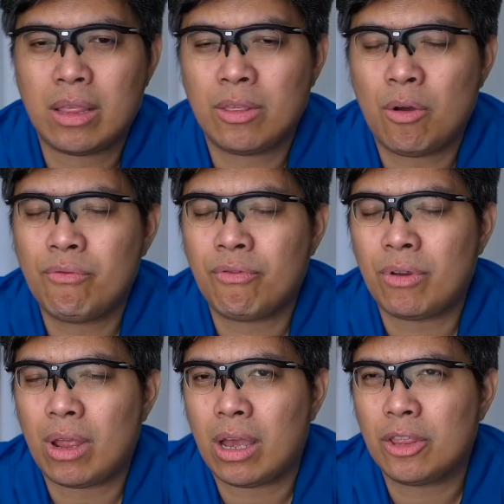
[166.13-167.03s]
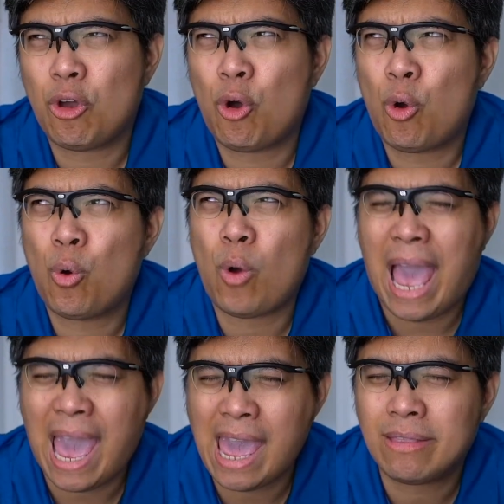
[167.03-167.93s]
no
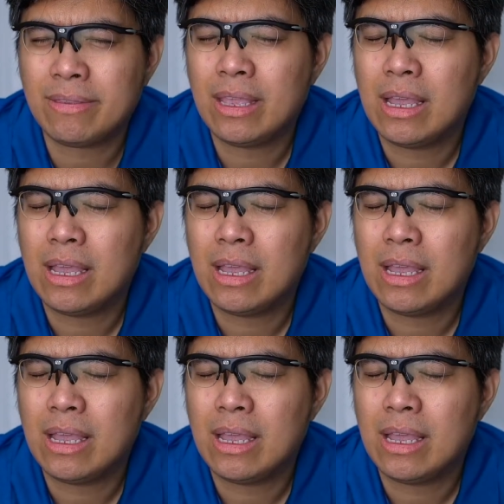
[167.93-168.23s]
ad